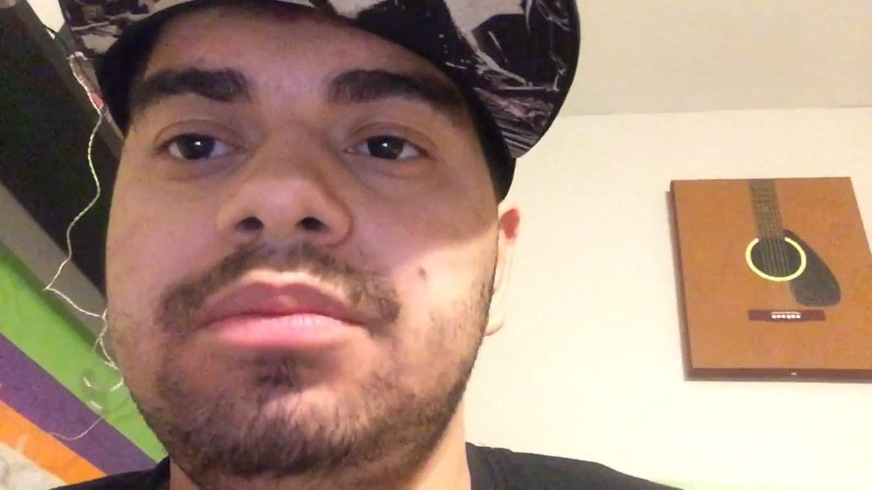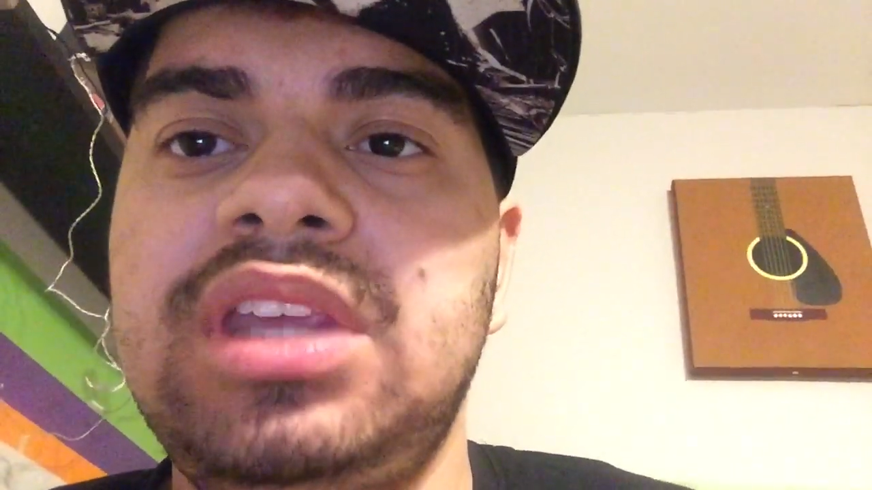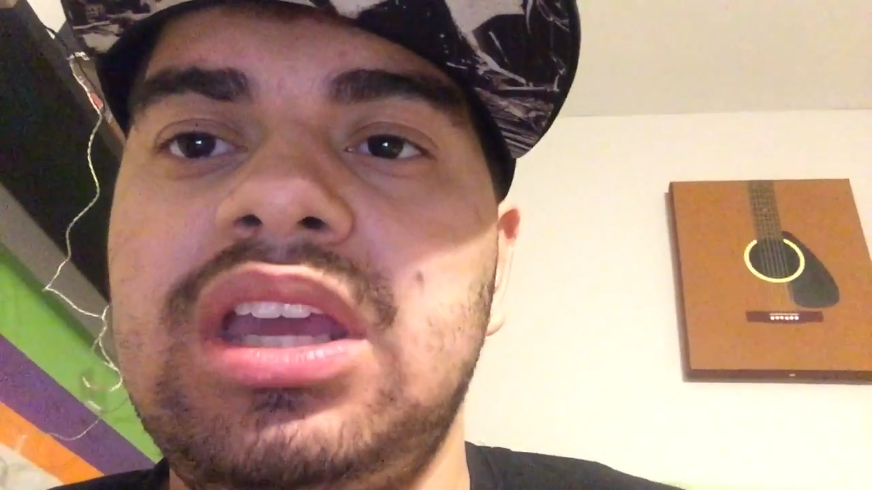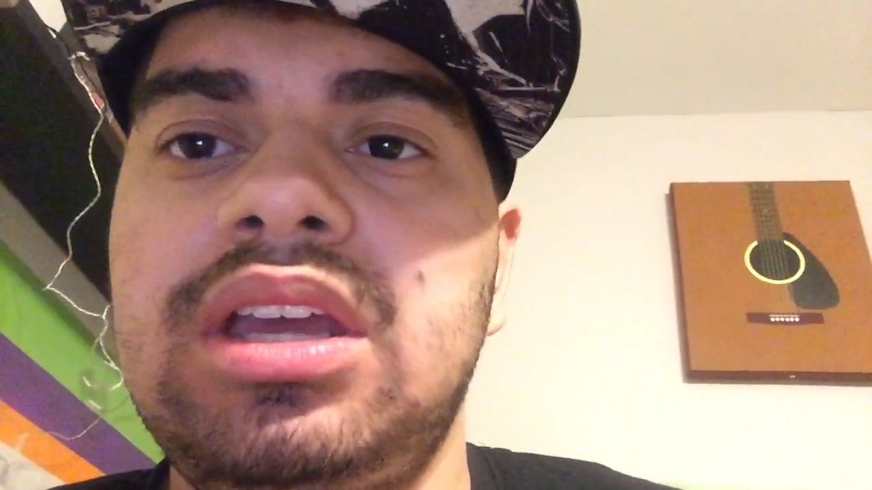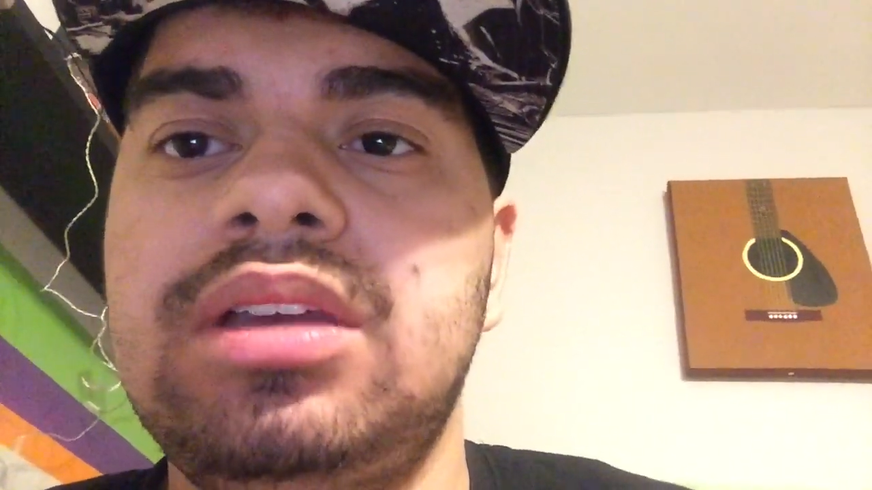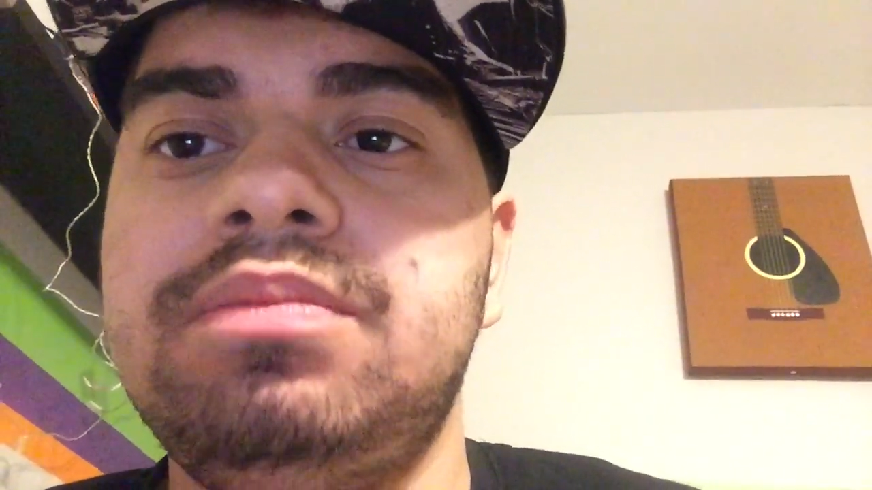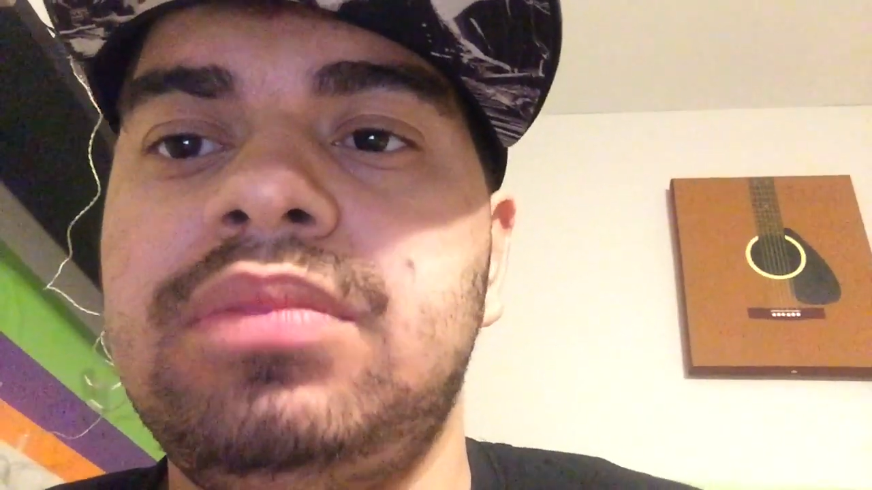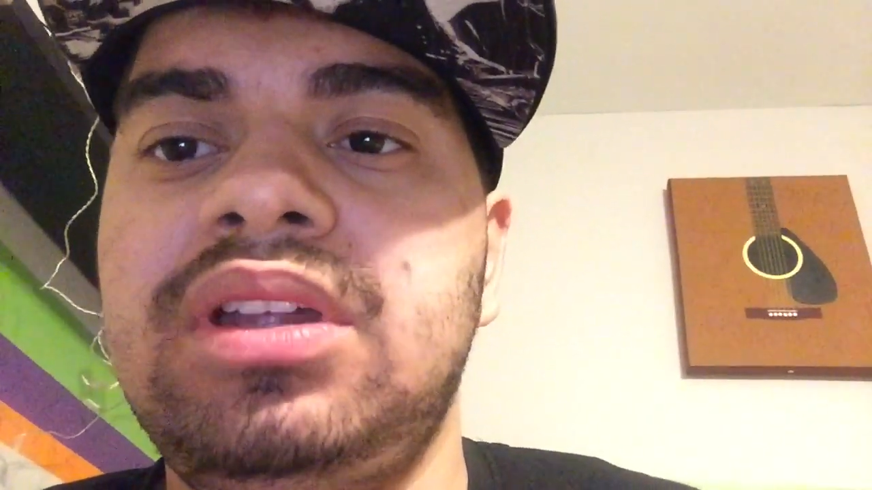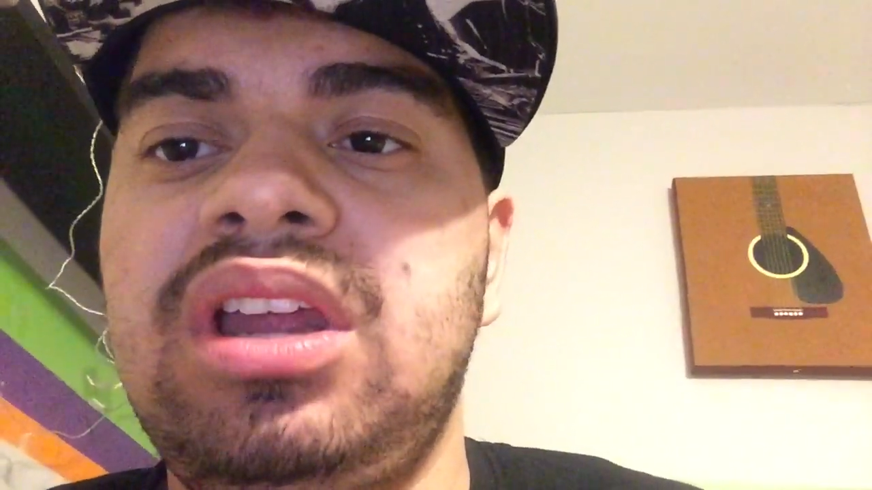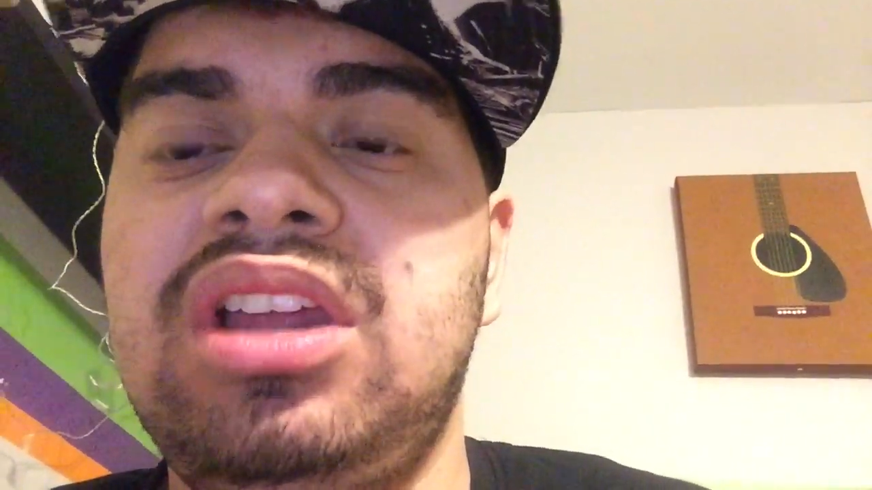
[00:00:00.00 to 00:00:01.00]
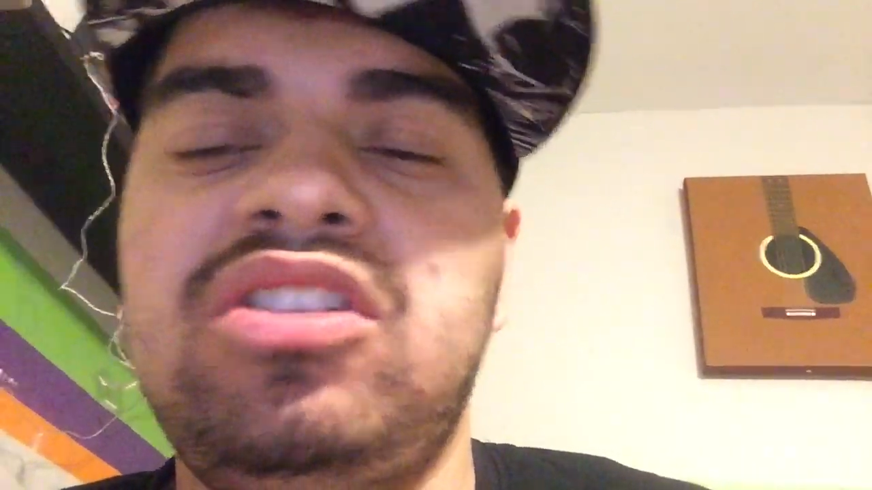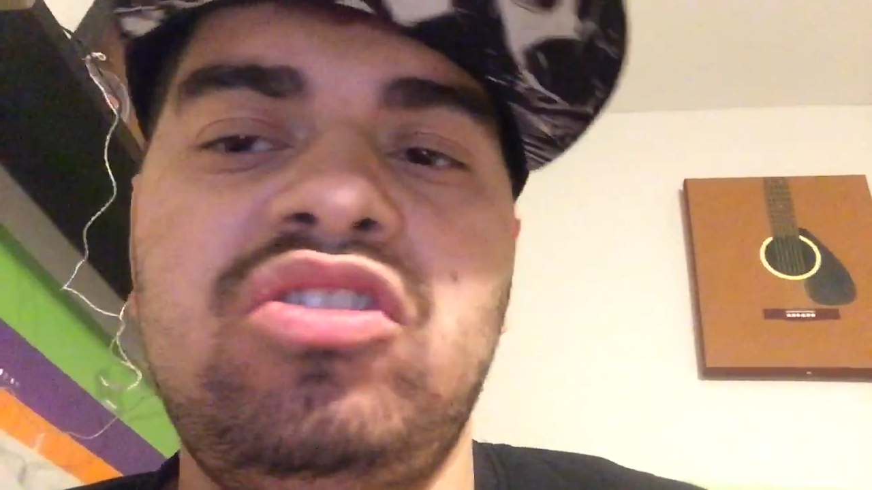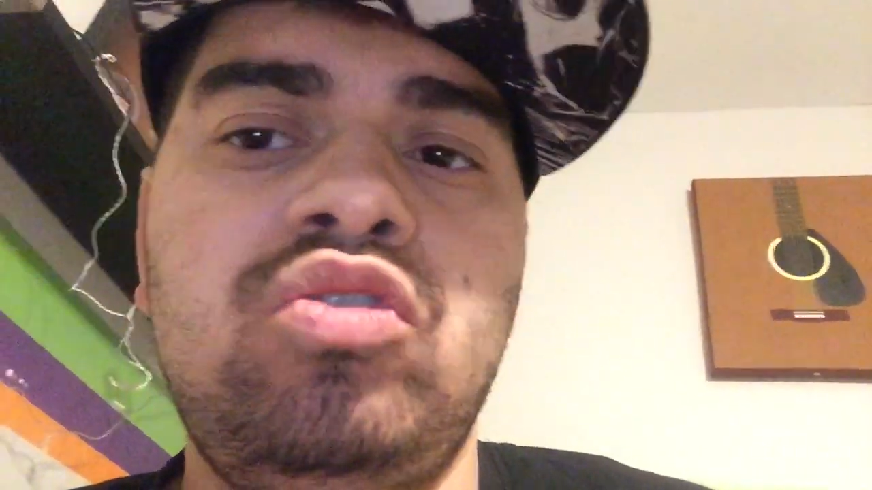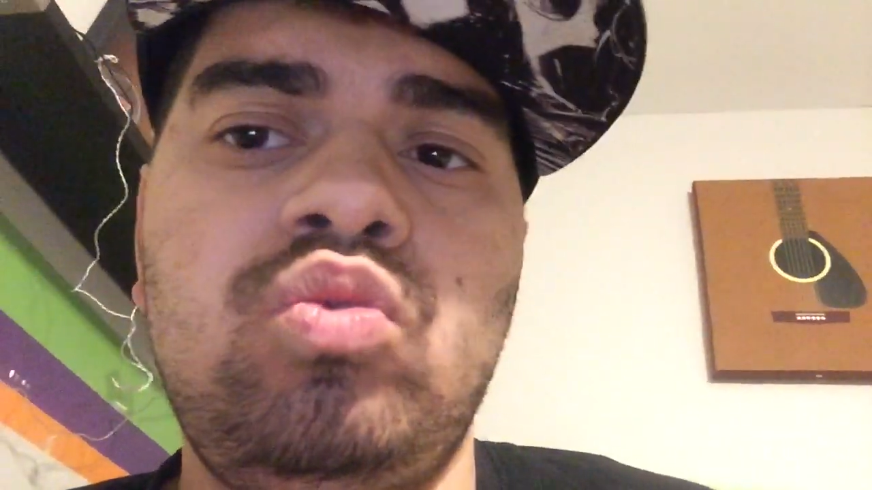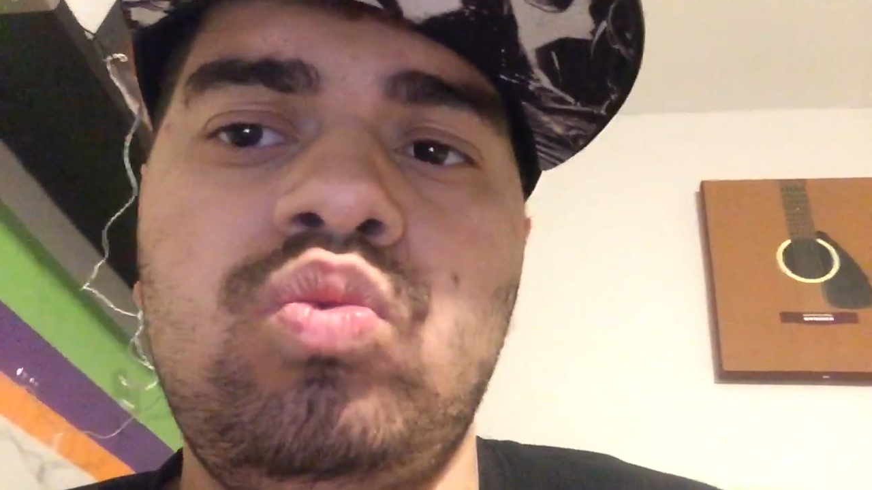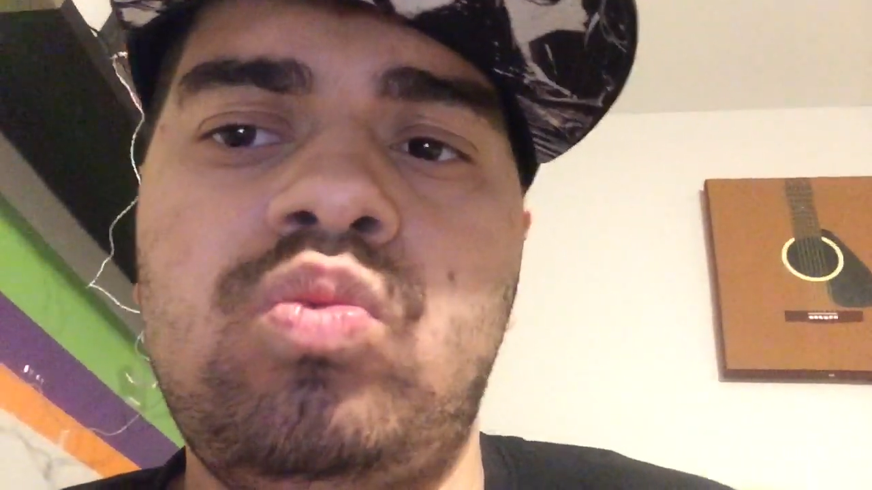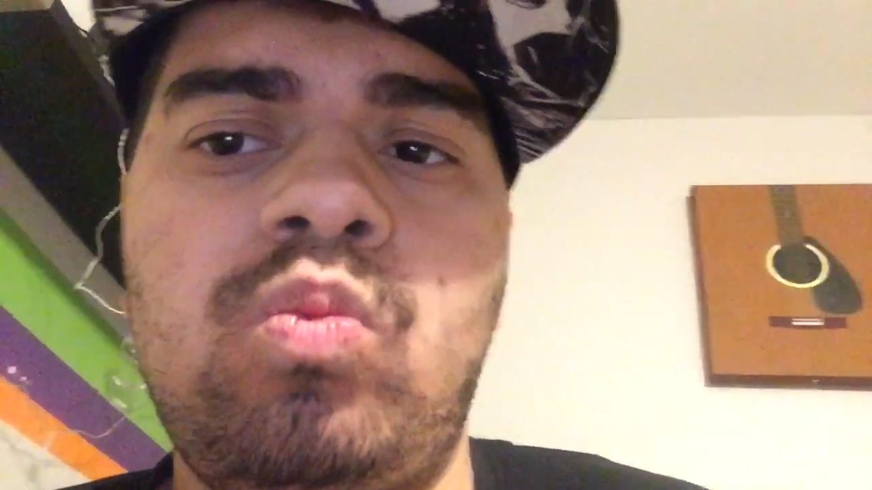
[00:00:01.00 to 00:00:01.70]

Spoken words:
yeah, but I do